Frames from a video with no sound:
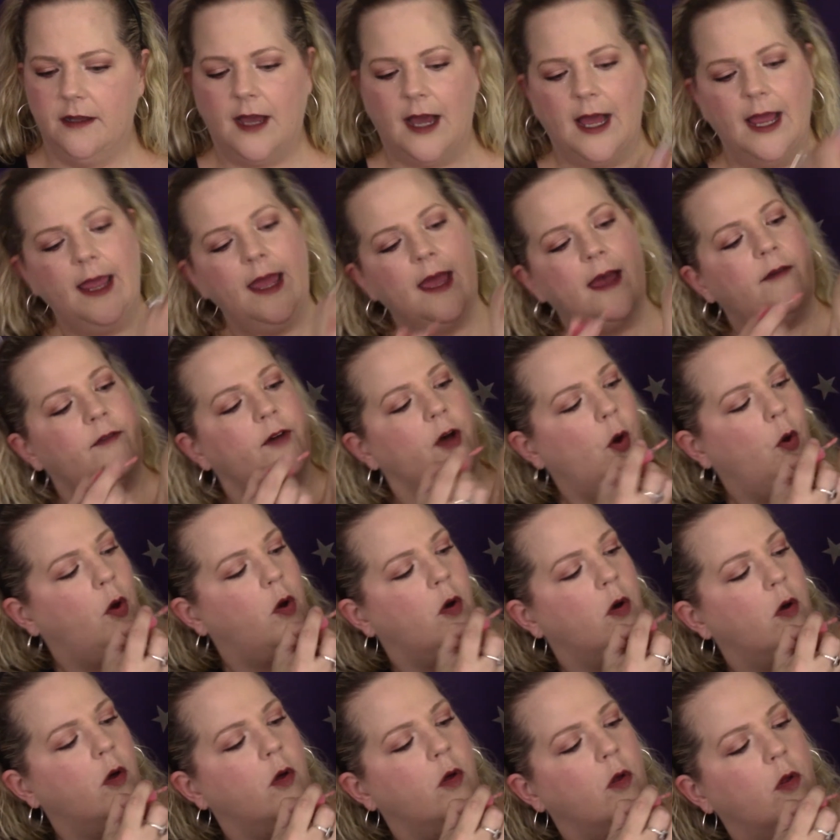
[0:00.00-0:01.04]
I have a
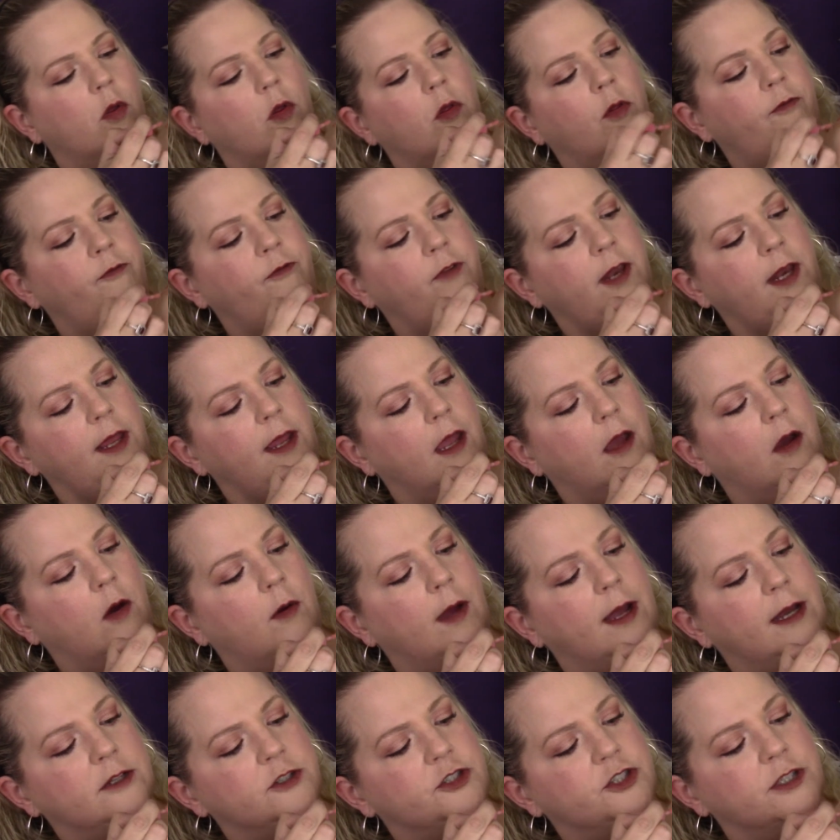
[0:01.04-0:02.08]
whole
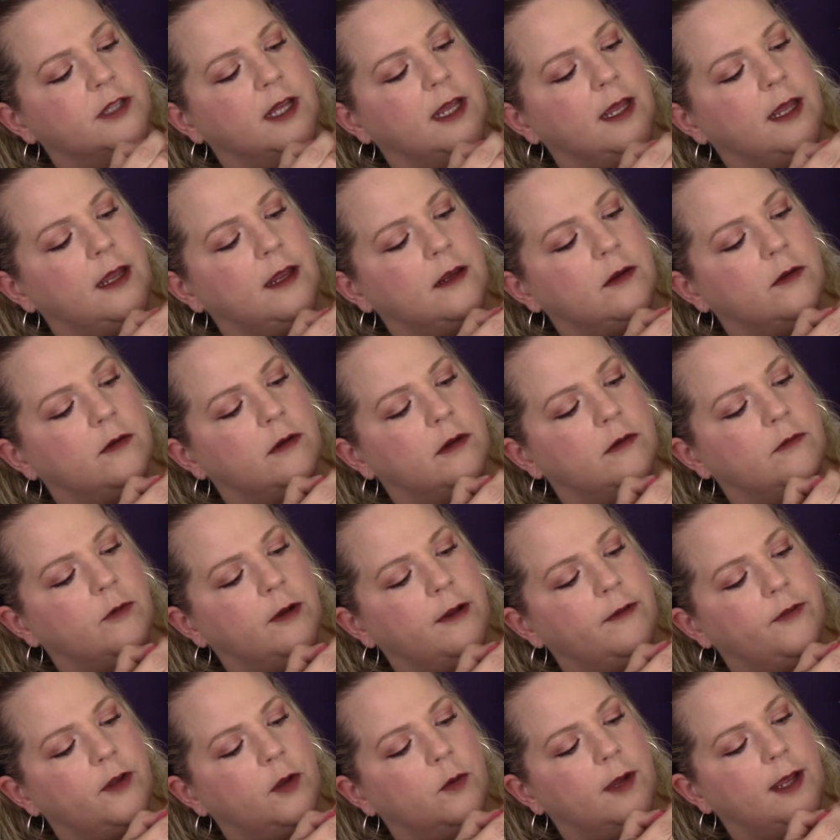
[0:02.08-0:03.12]
video actually
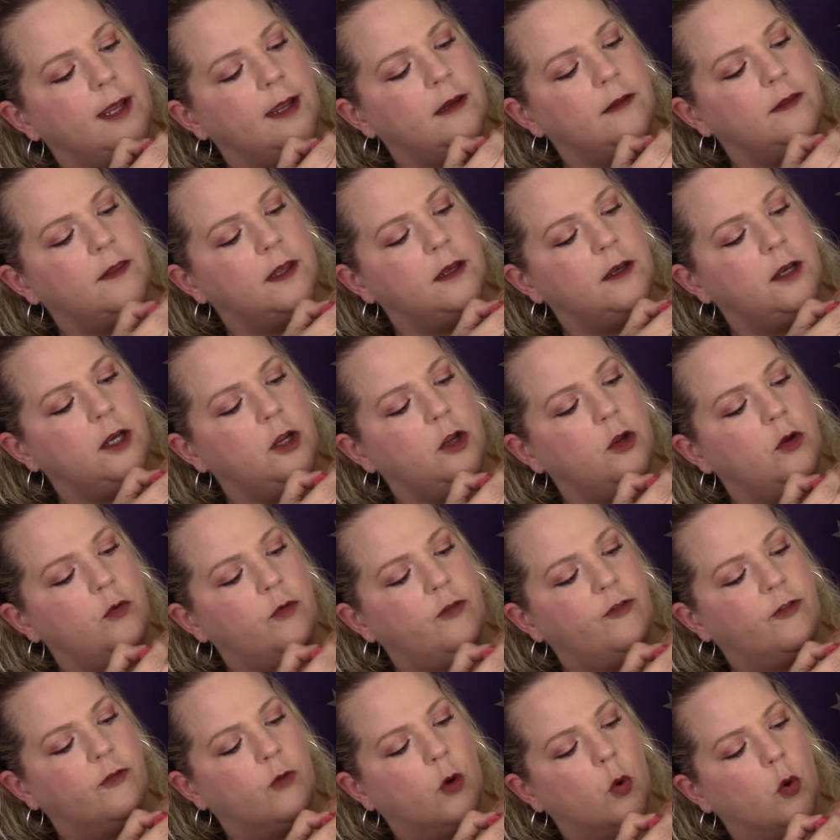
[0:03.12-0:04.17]
reviewing the new
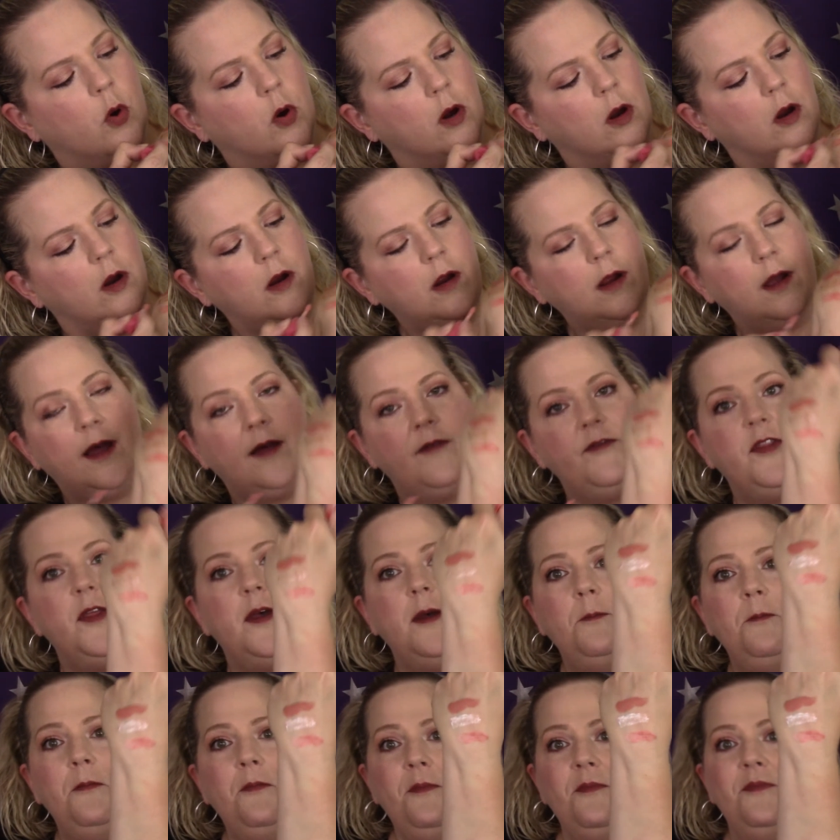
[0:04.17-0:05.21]
4 of
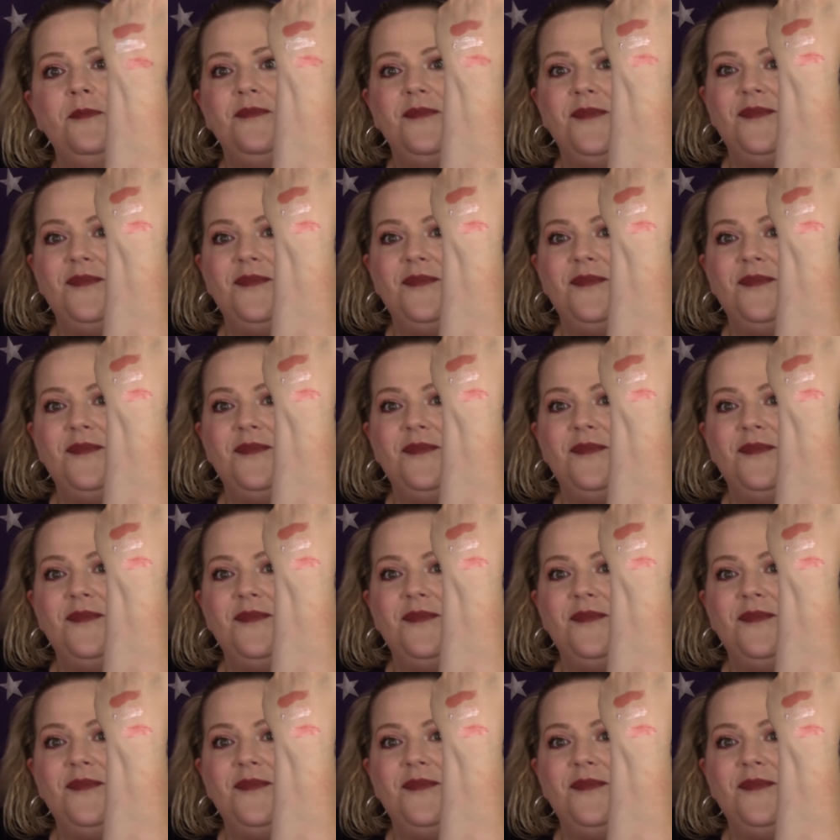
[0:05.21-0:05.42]
them.